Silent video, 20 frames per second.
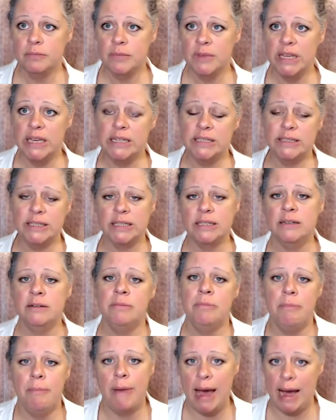it didn't
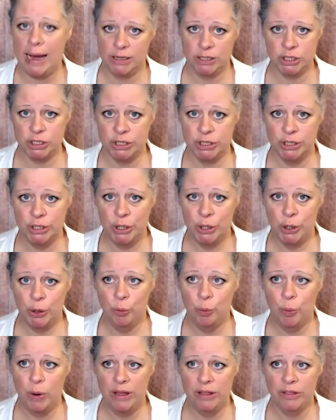match
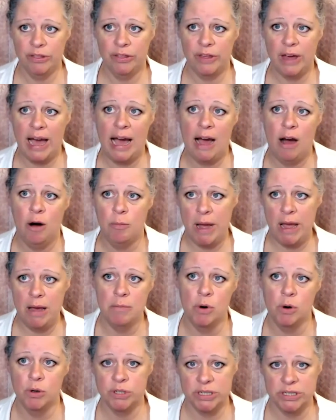with how my
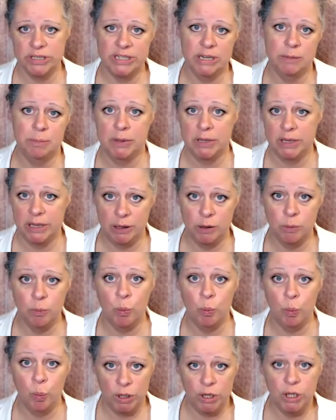emotions typically
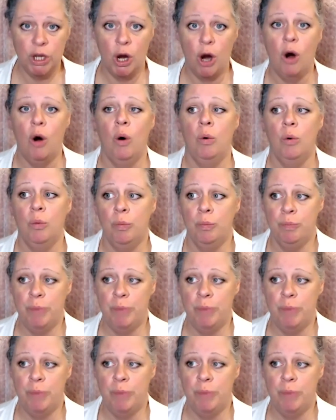would go,